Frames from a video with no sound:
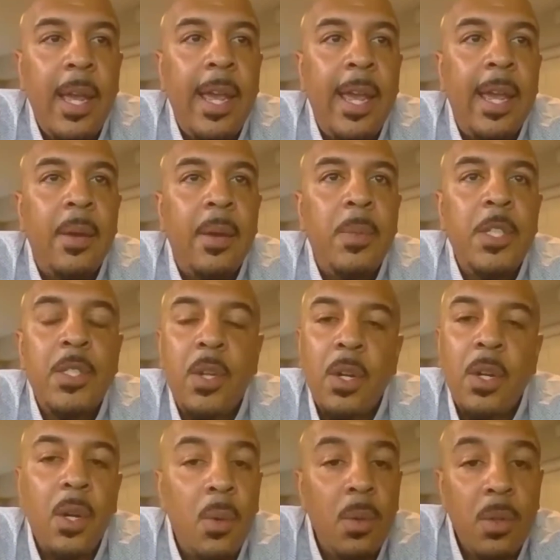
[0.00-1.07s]
And we
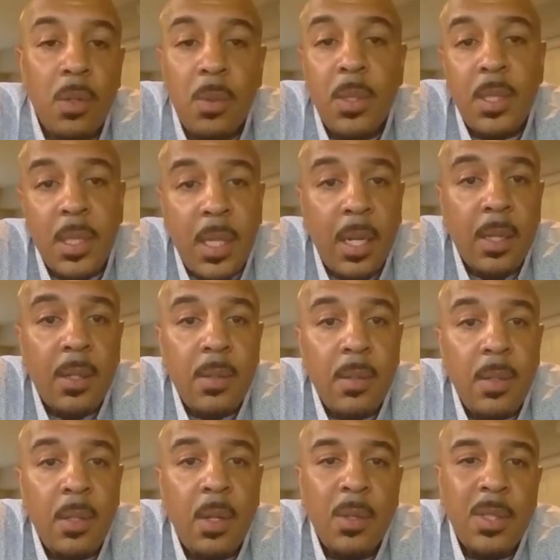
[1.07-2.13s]
started going through it together.
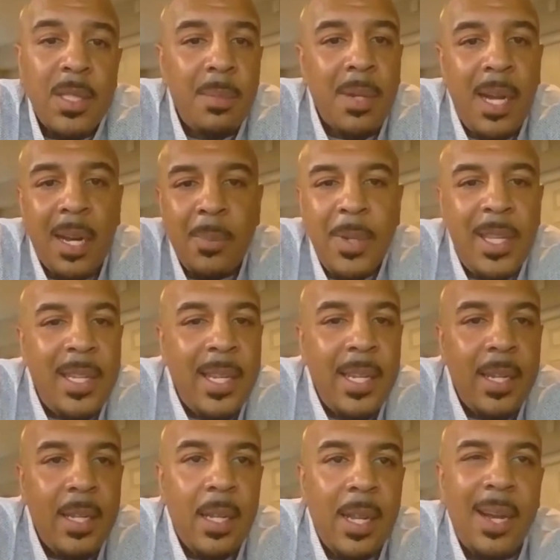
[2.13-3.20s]
Something kind of we
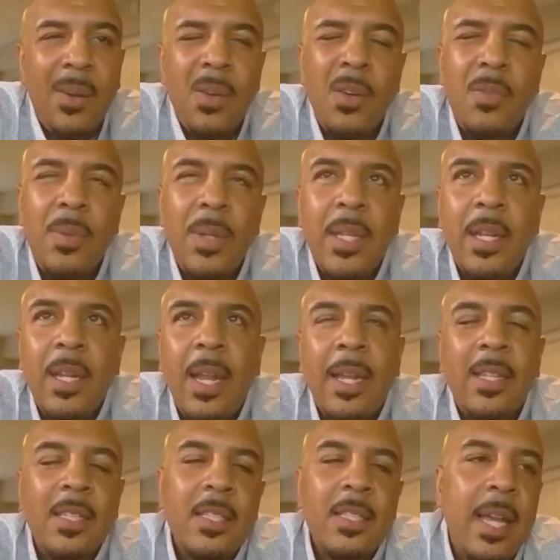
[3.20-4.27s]
did. Like, I don't know if we did it
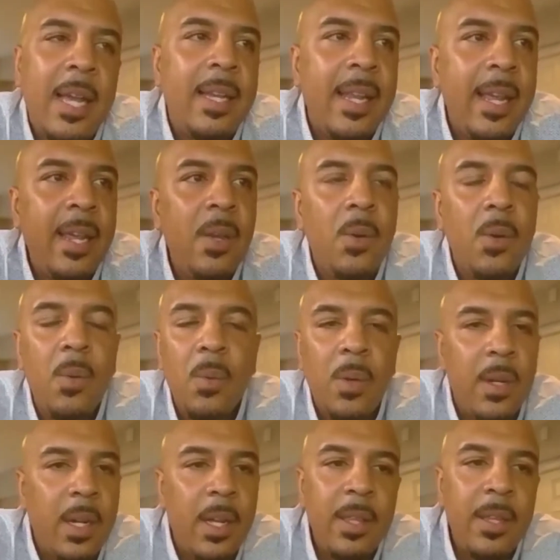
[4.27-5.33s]
like just that day
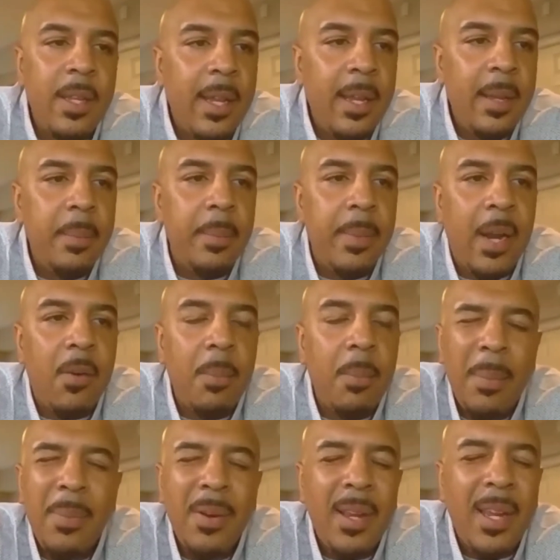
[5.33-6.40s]
or another day, but I
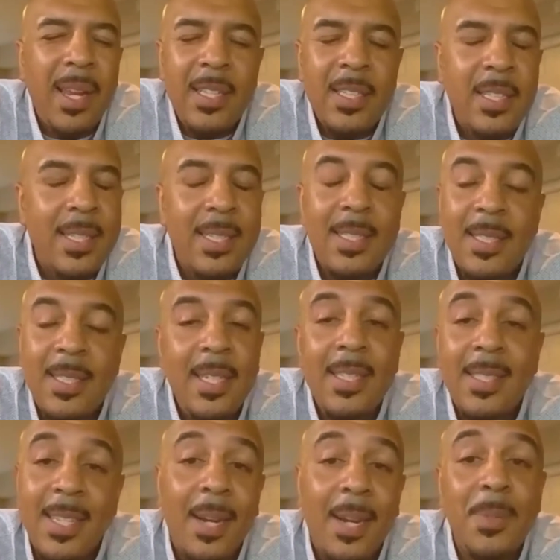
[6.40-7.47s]
remember getting to the
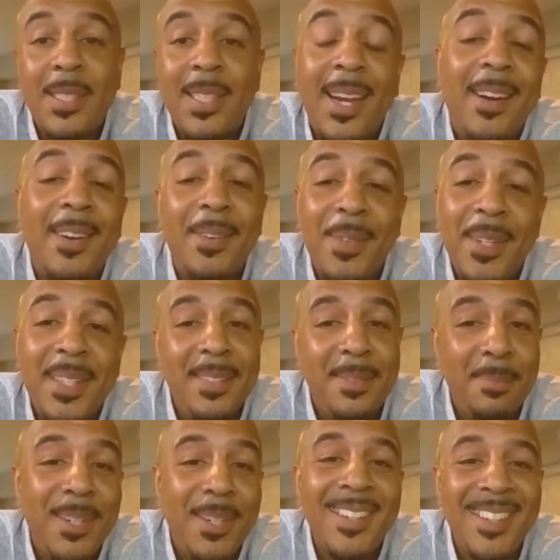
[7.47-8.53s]
C's and I was tired of reading
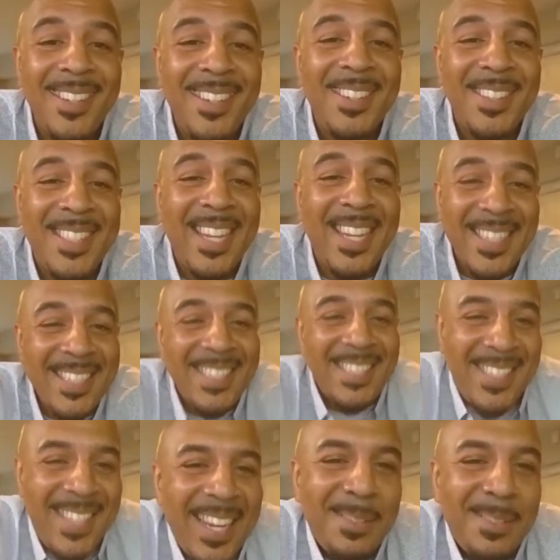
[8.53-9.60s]
this book. Because it's
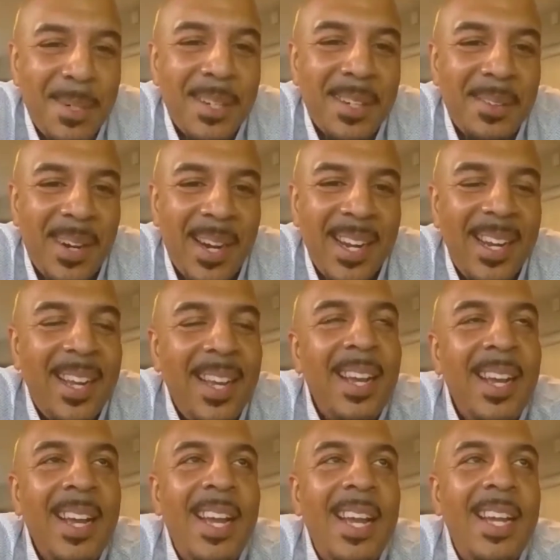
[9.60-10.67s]
a textbook, right?
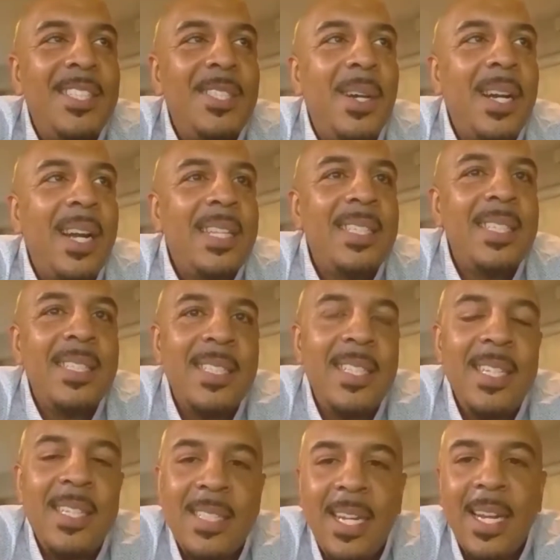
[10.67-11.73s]
And so I got to the
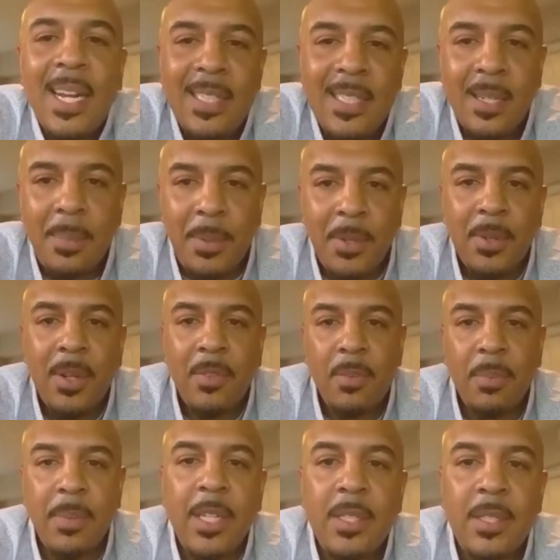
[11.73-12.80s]
C's and I got to computer
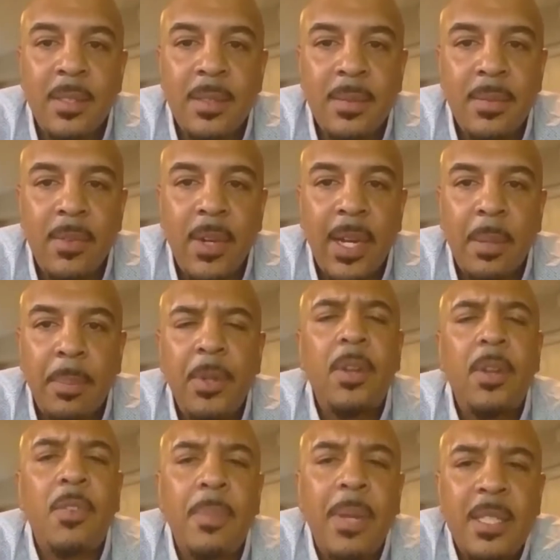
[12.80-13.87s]
information, right?
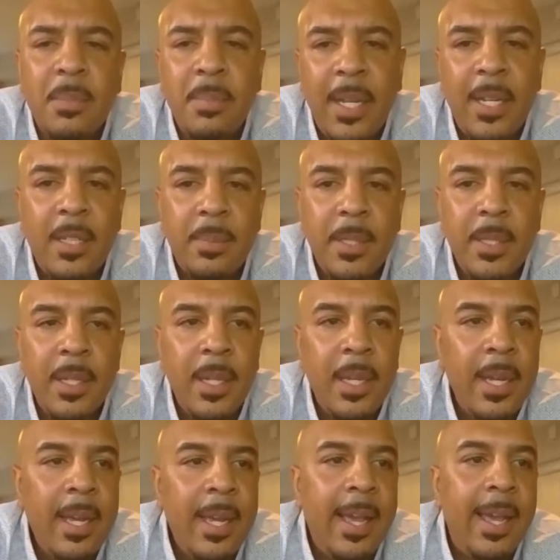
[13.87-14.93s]
Computer information management.
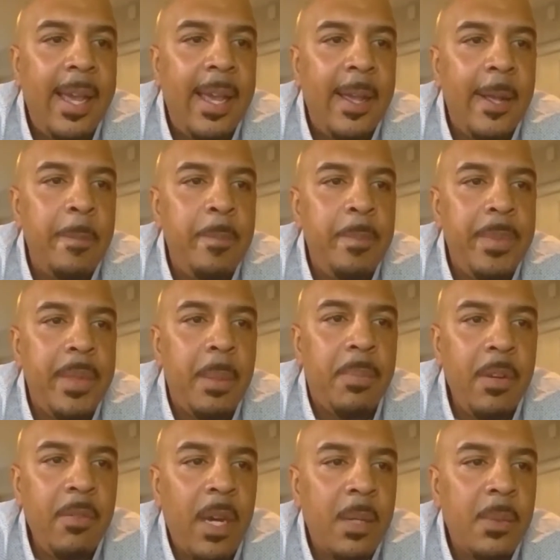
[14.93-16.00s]
And the
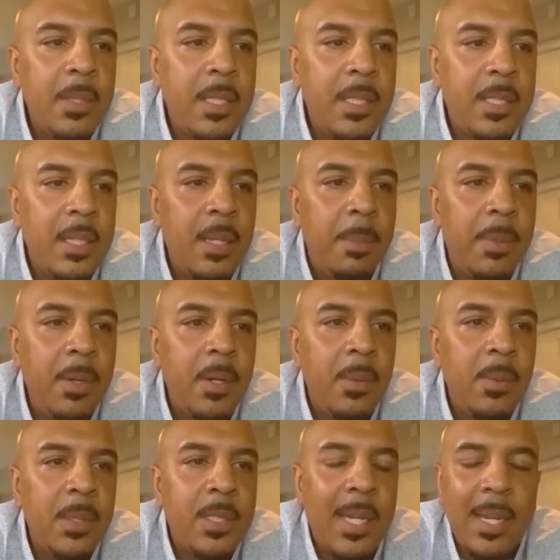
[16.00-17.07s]
prerequisites in the
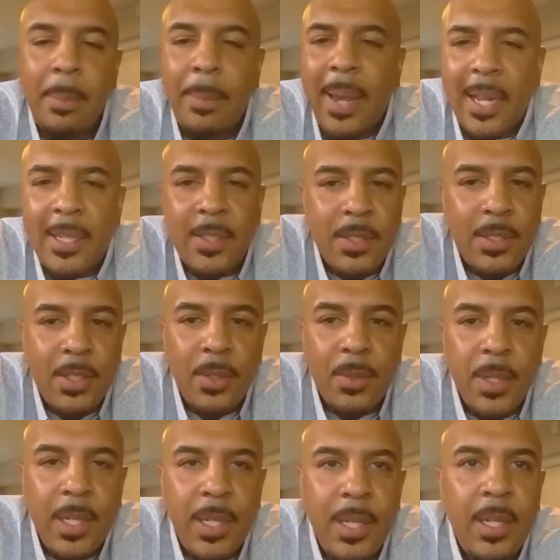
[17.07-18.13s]
book was like a bachelor's
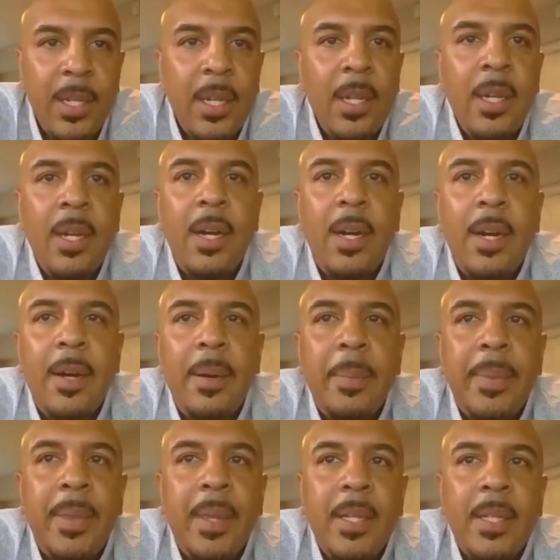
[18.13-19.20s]
degree.
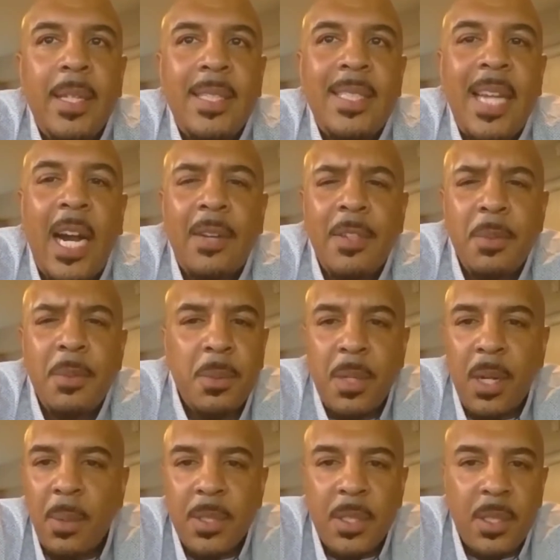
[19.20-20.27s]
The salary was
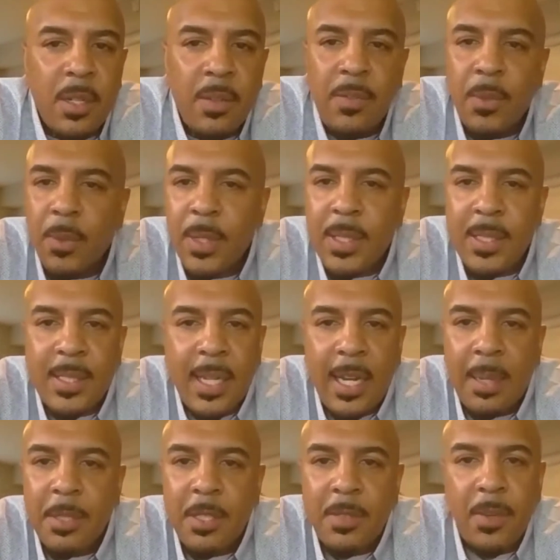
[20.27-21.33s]
what I was looking for at the
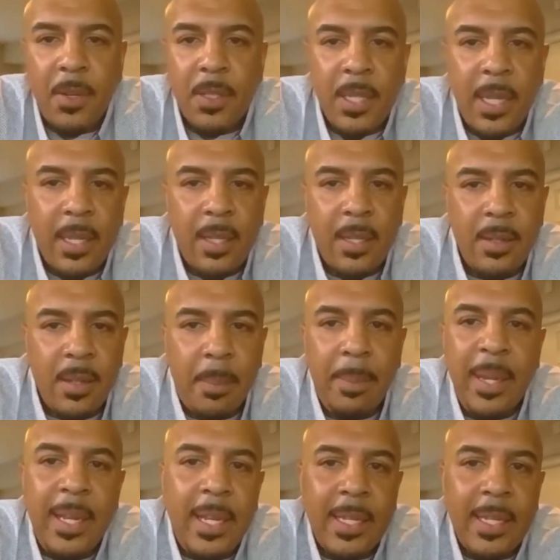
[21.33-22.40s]
time, as far as like the
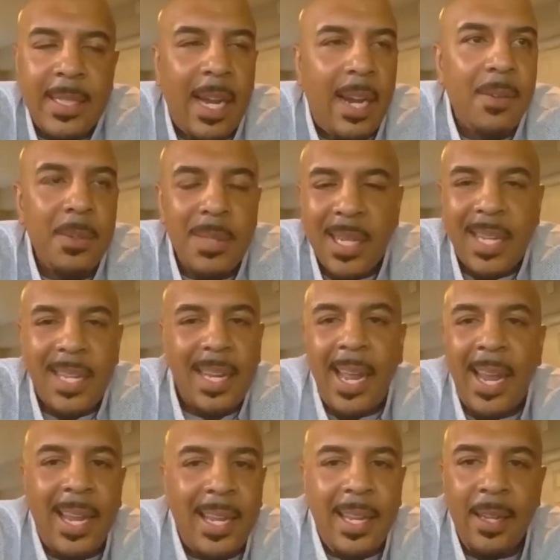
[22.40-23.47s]
median salary was like in
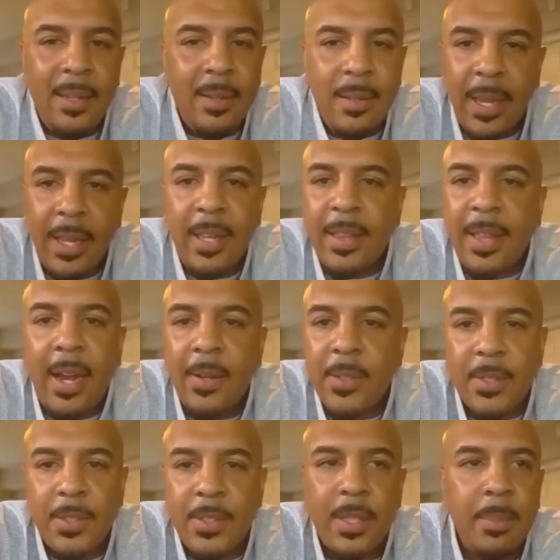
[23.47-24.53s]
the
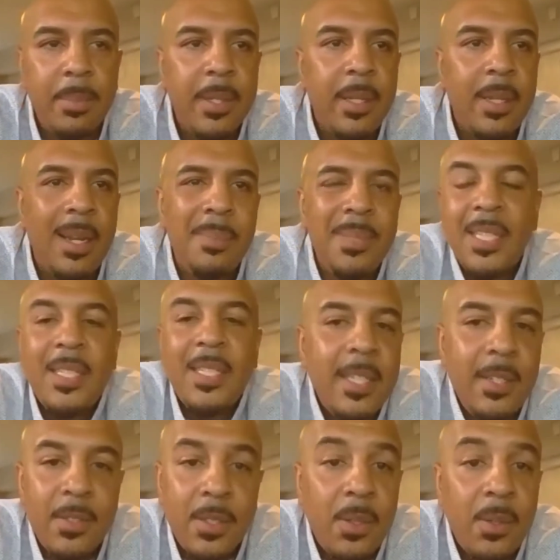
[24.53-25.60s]
80,000 or something. And I'm
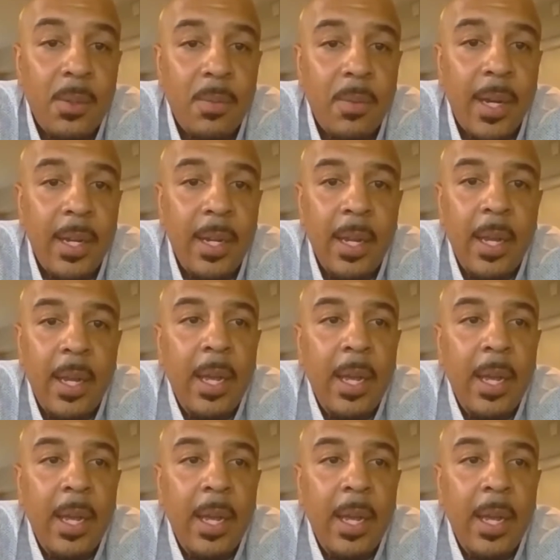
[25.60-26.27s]
16 years old, right?